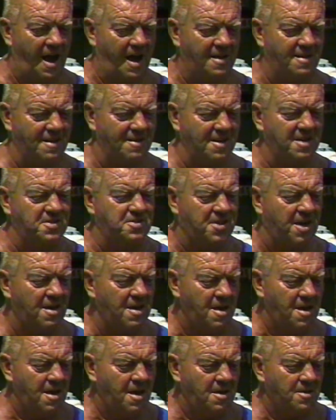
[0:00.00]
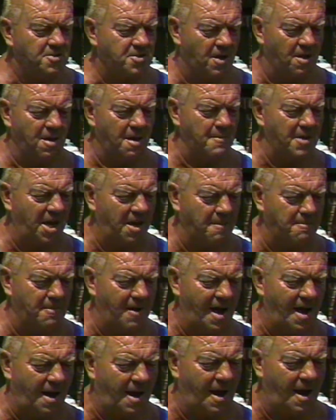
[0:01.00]
athletes. So let me get
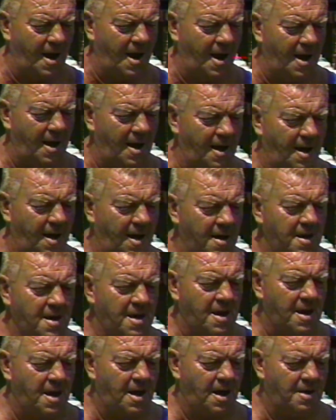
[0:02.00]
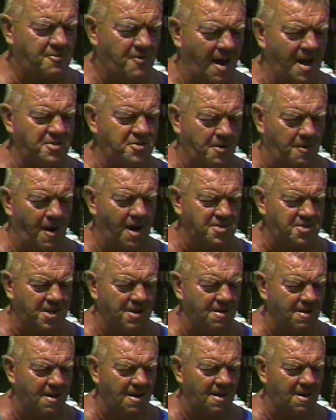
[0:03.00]
back, I transgress a
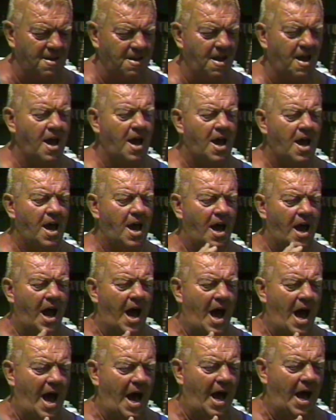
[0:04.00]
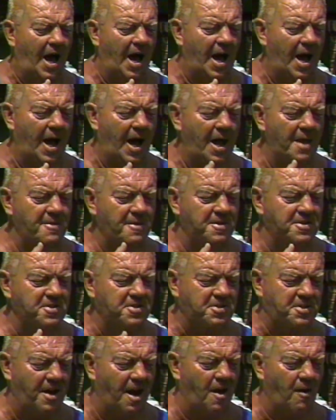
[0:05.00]
little. The
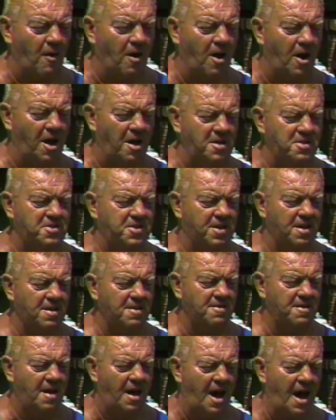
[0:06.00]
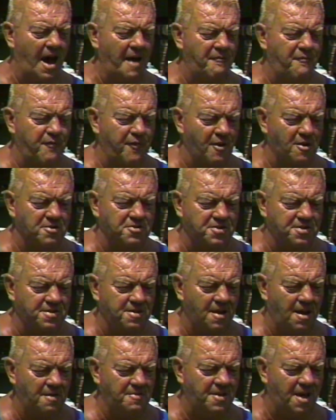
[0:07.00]
steroids I first
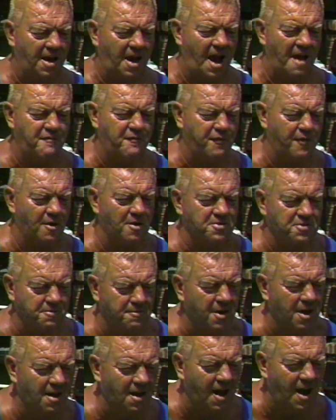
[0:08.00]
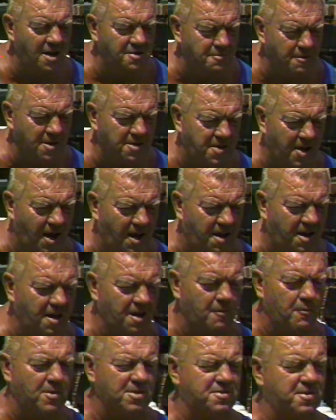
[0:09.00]
realized were
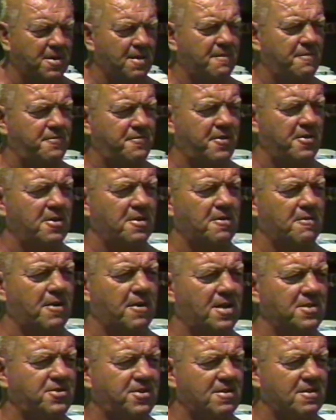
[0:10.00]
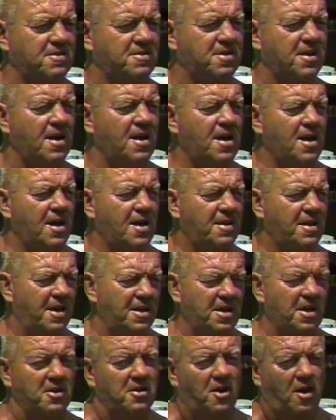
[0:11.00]
taking was a few of the wrestlers. They
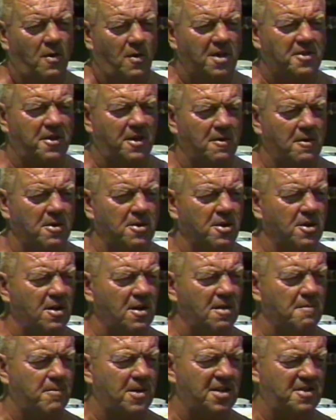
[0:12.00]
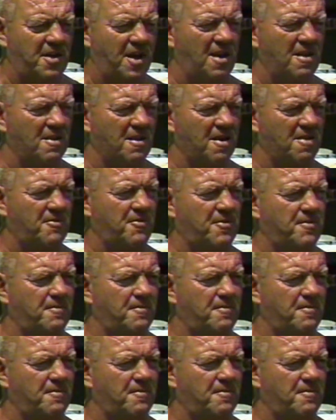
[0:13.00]
didn't know what they were doing, but they looked